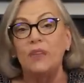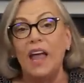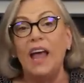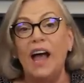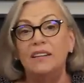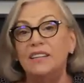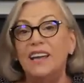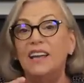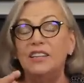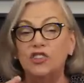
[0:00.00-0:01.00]
And
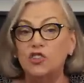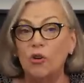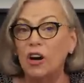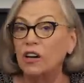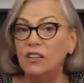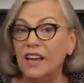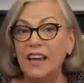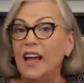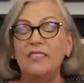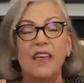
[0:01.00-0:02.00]

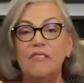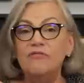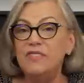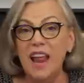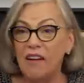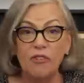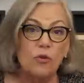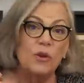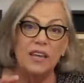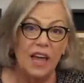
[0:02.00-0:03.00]
historically, they've never
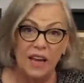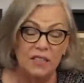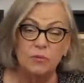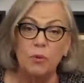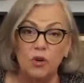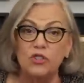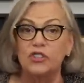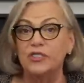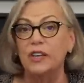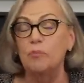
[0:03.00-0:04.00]
regained
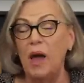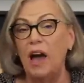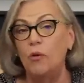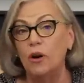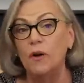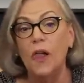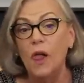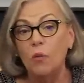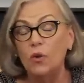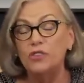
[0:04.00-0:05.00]
purchasing power.
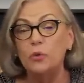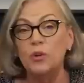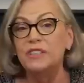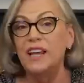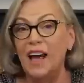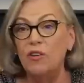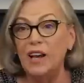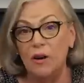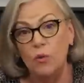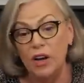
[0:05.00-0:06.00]
Once we're down,
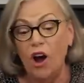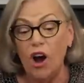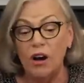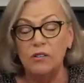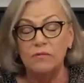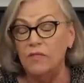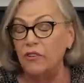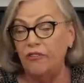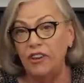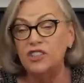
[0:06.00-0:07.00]
and we are
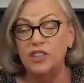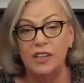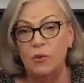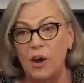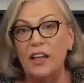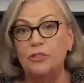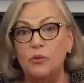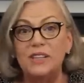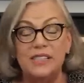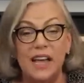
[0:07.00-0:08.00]
officially, we're at
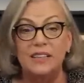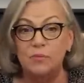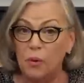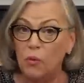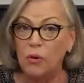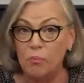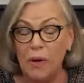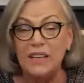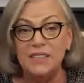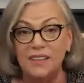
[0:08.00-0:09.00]
three cents, but we're
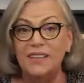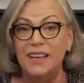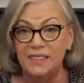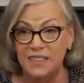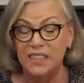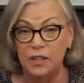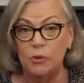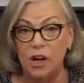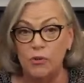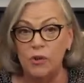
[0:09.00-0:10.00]
basically at
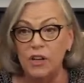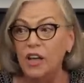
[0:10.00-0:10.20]
zero.